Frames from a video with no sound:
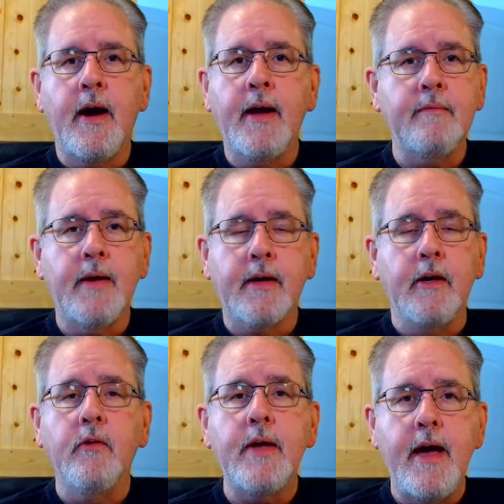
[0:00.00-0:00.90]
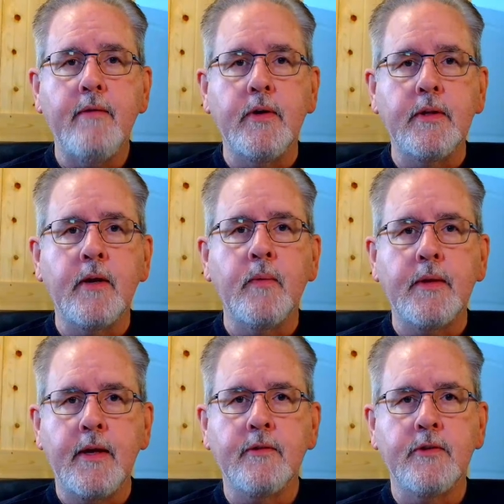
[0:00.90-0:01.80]
I can only have on there what
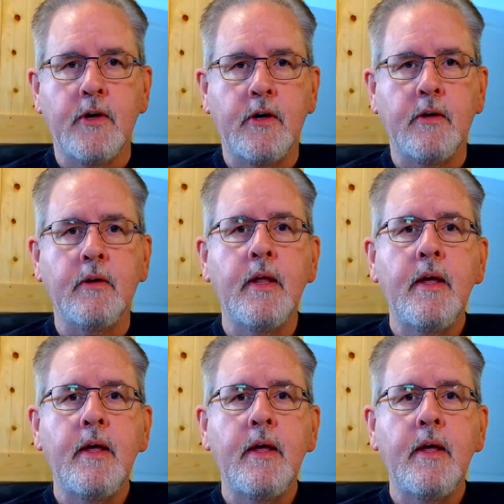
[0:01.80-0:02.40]
they install